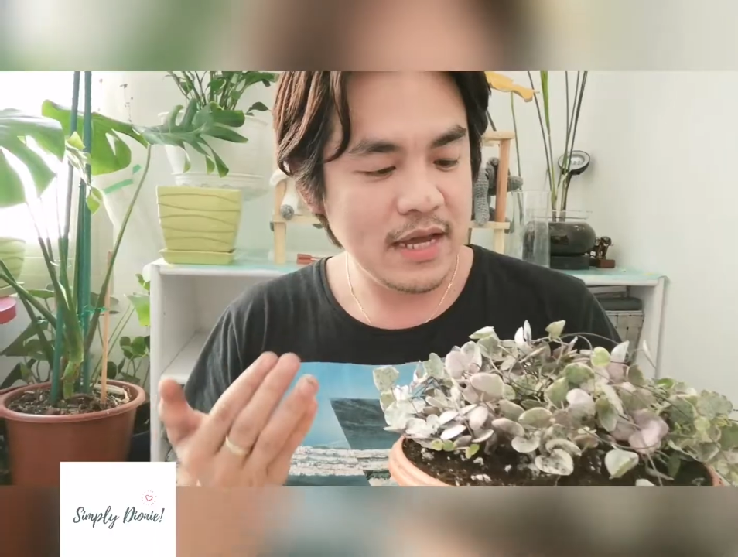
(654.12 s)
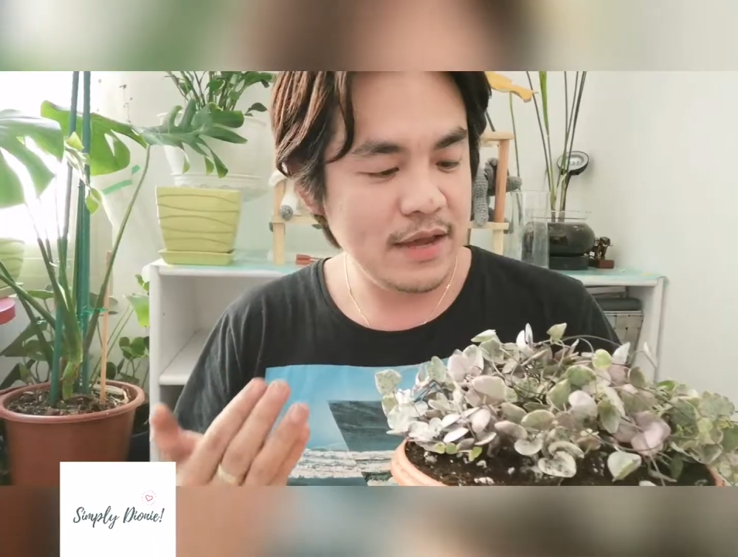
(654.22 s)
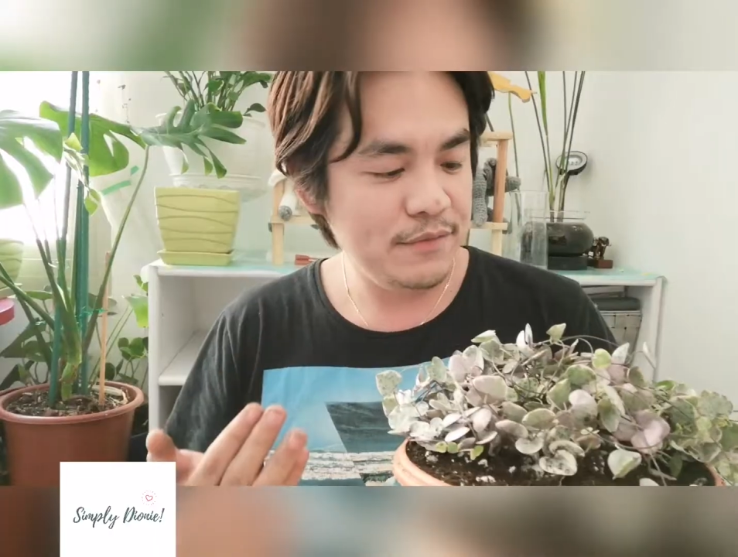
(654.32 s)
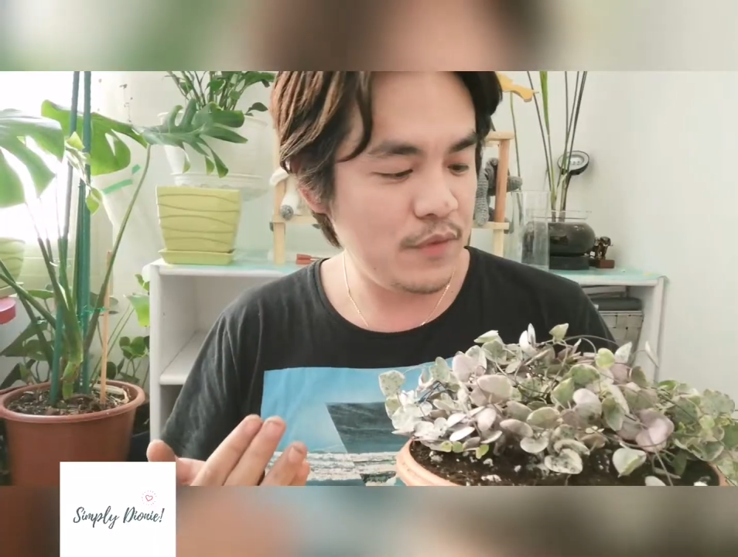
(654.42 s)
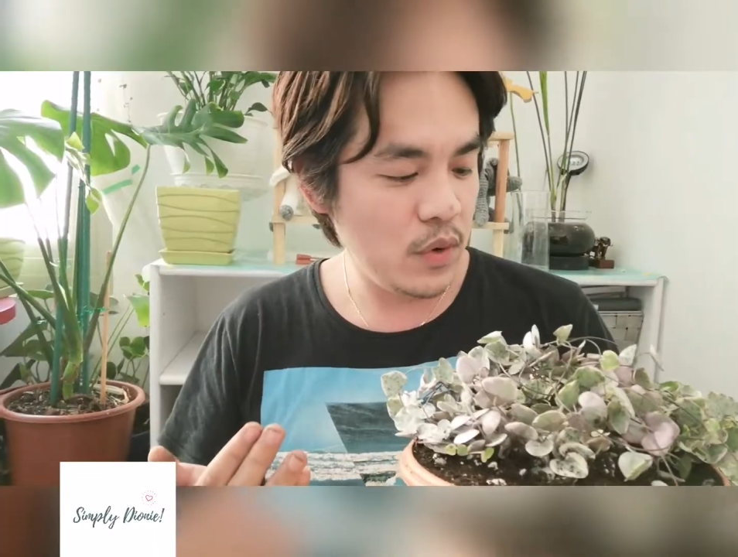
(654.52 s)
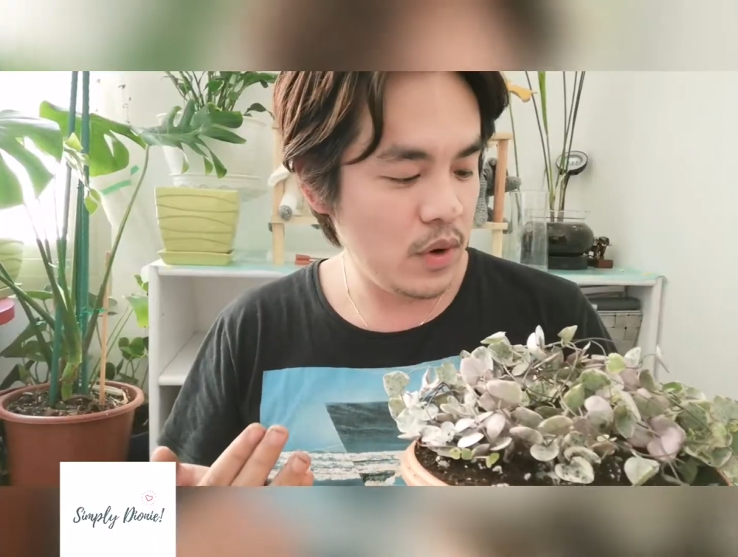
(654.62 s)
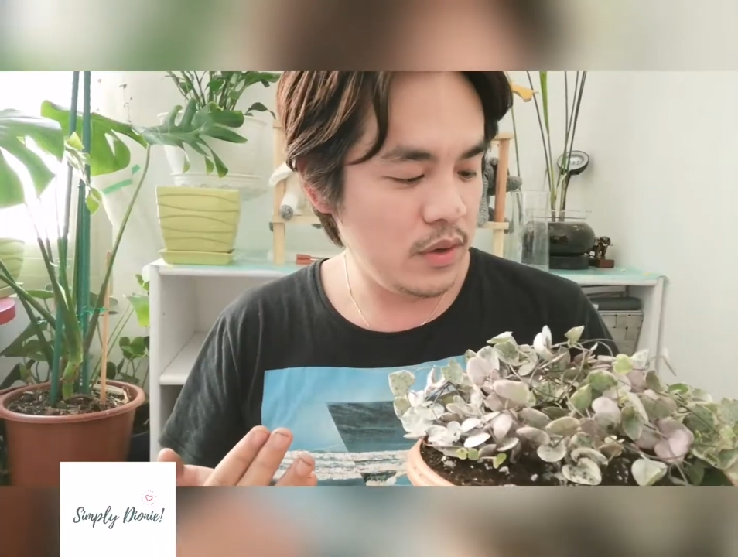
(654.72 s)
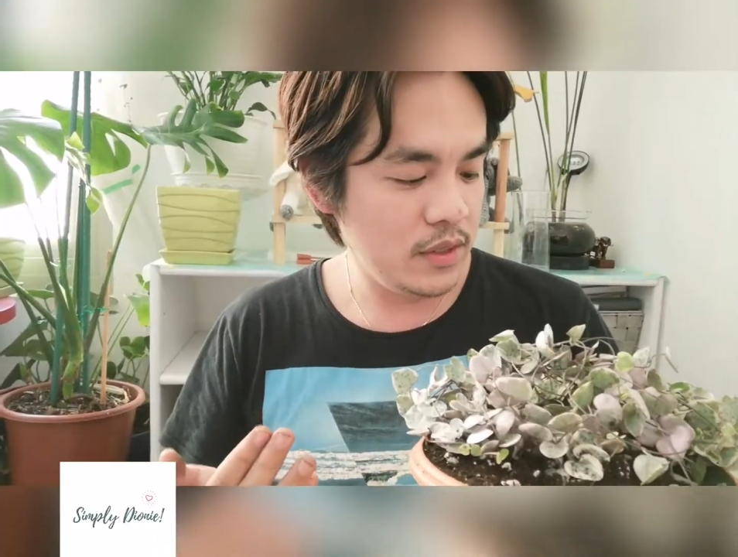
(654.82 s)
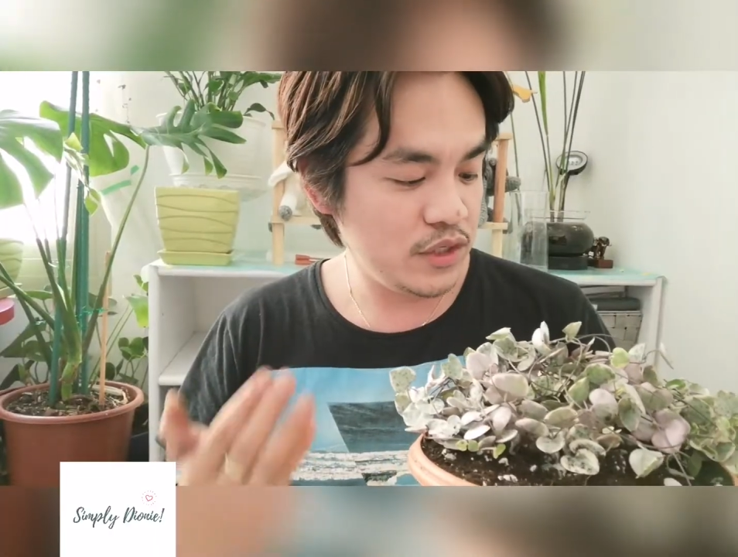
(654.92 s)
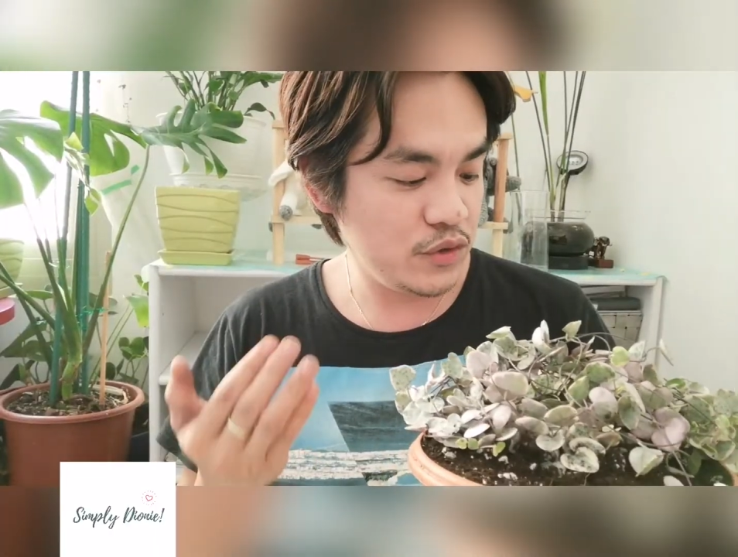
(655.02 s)
time
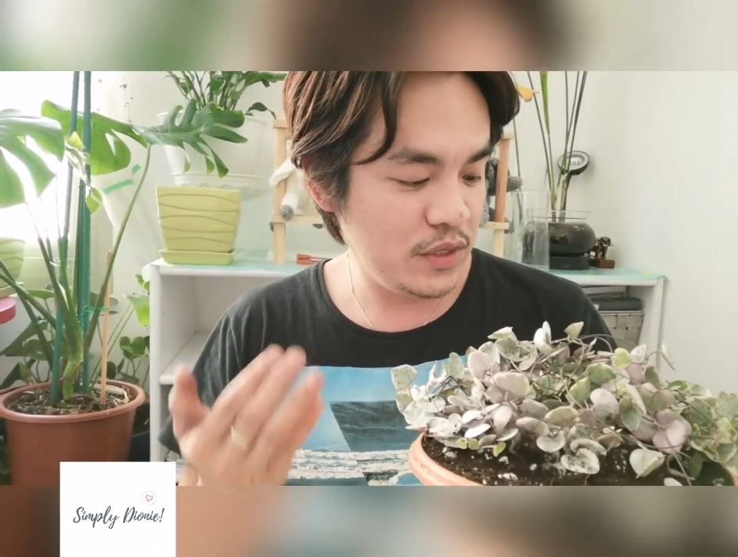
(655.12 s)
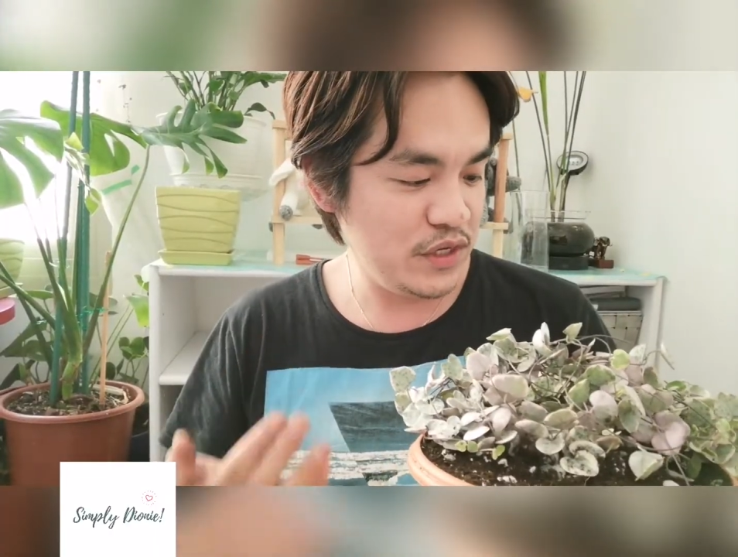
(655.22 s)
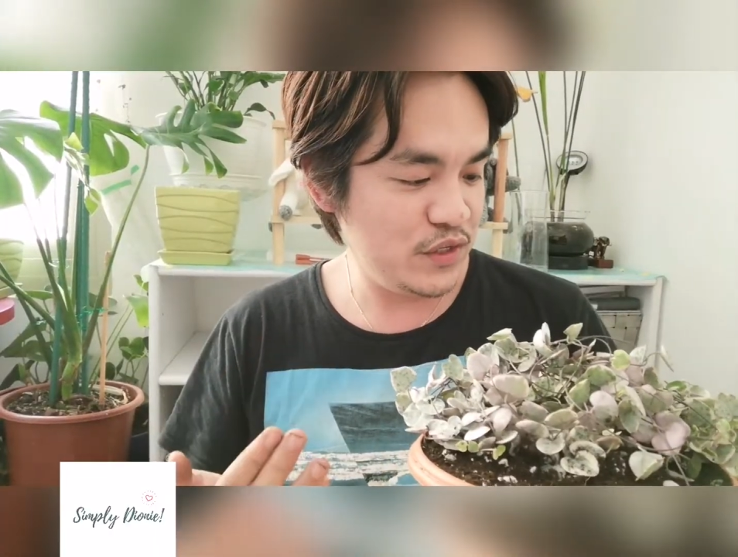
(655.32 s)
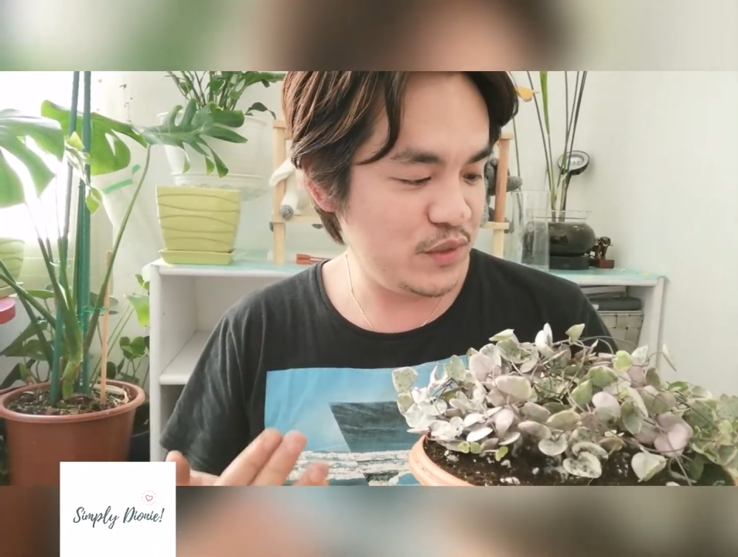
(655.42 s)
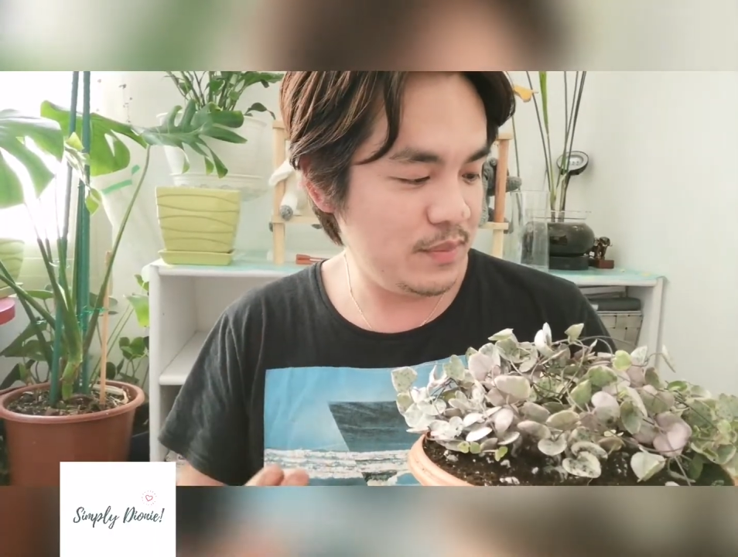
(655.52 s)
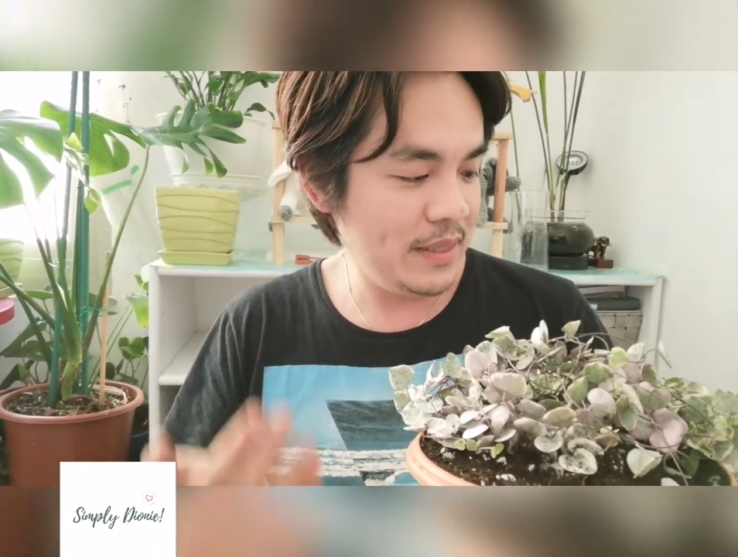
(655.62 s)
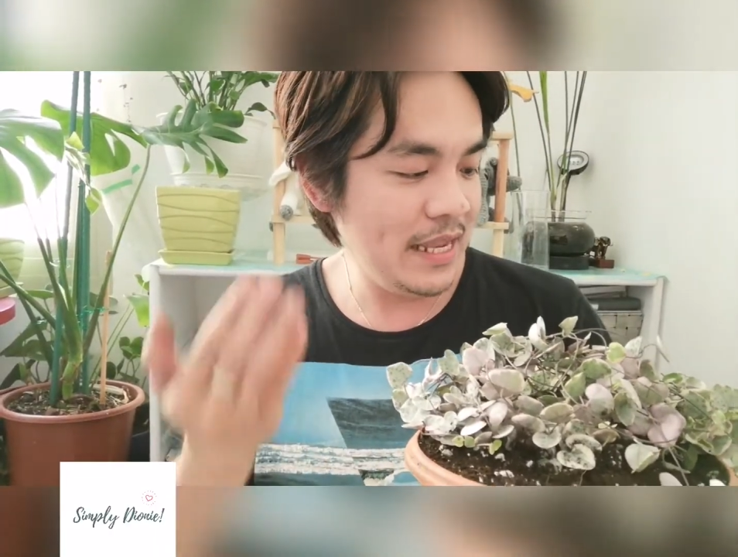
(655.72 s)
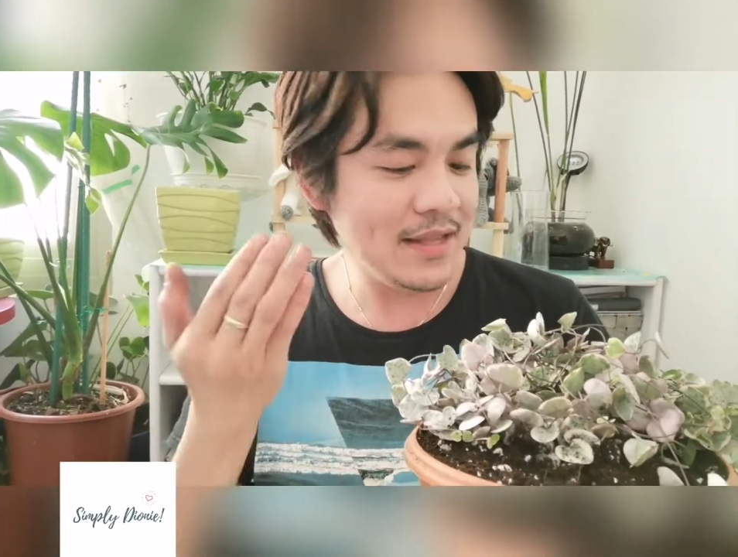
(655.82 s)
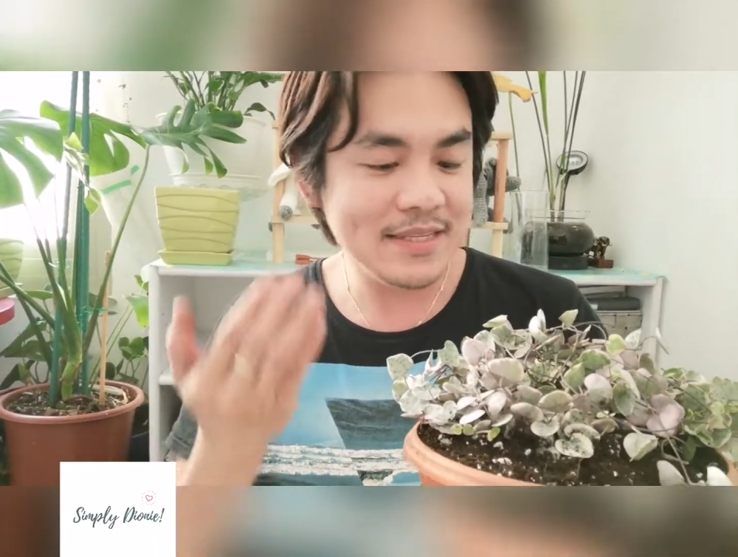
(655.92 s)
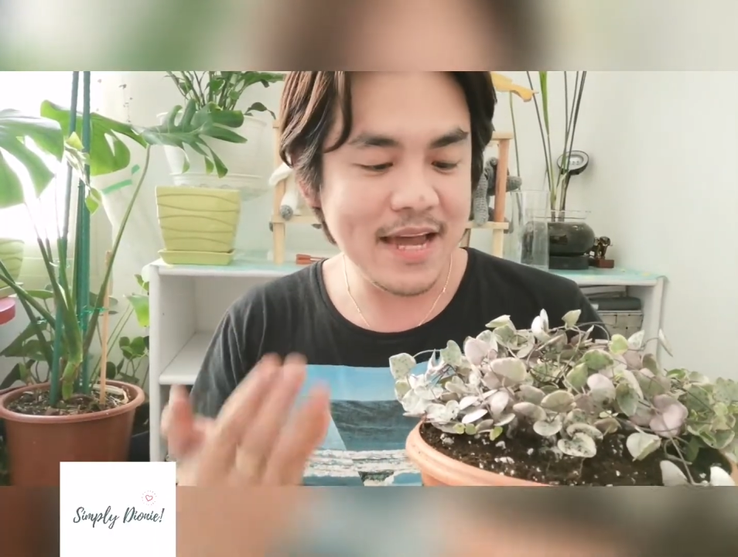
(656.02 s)
for the strings to be
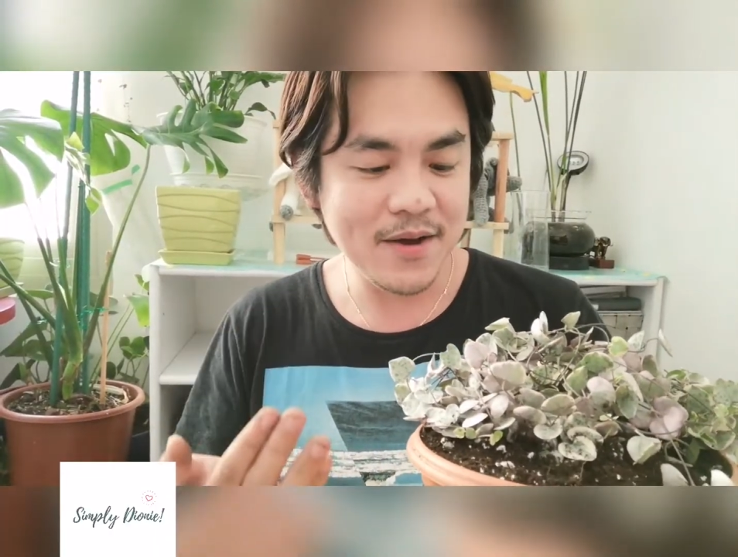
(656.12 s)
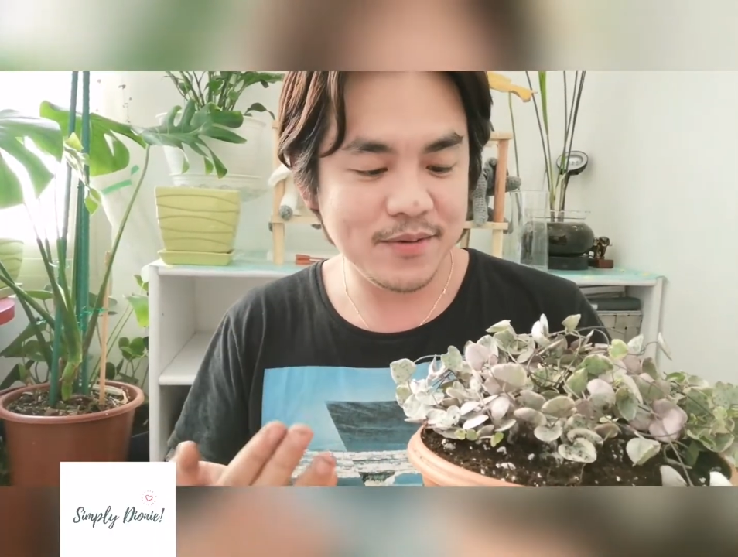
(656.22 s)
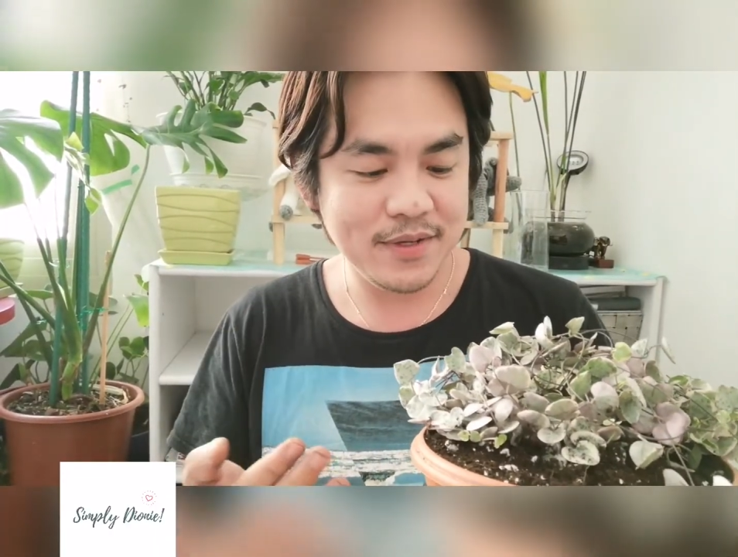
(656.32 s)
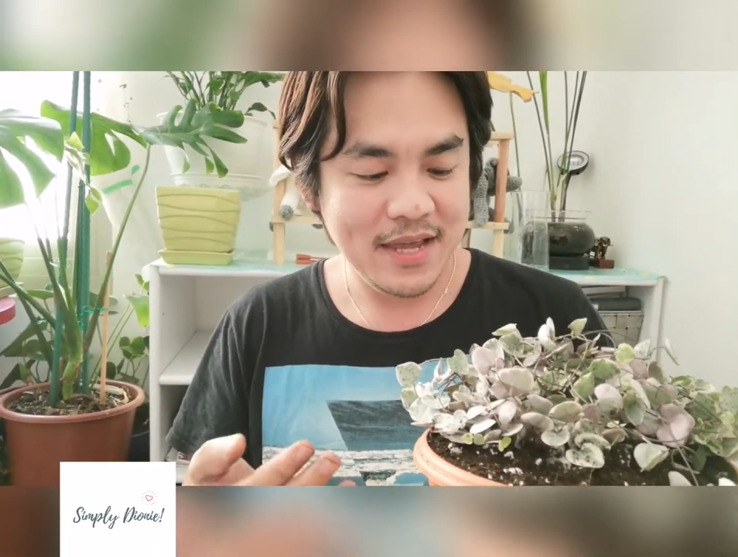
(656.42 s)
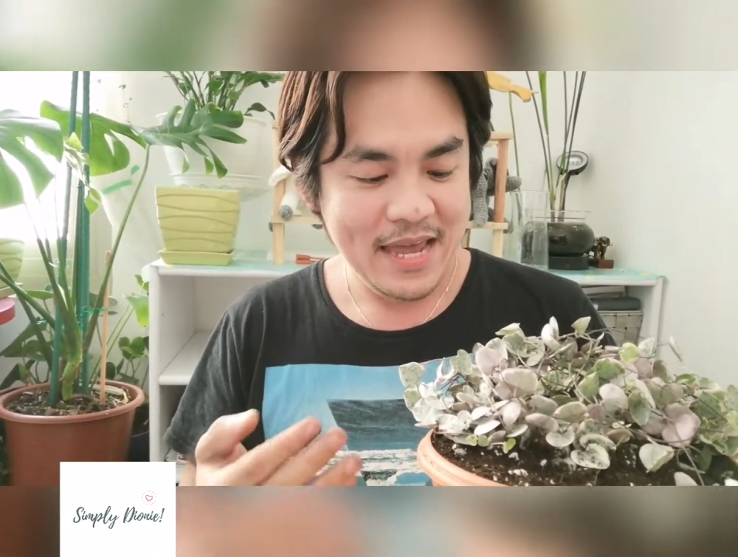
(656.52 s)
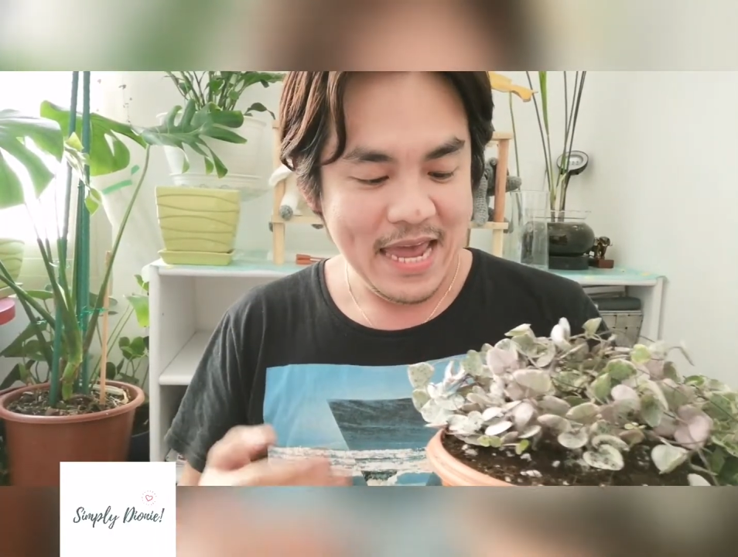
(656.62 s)
let down.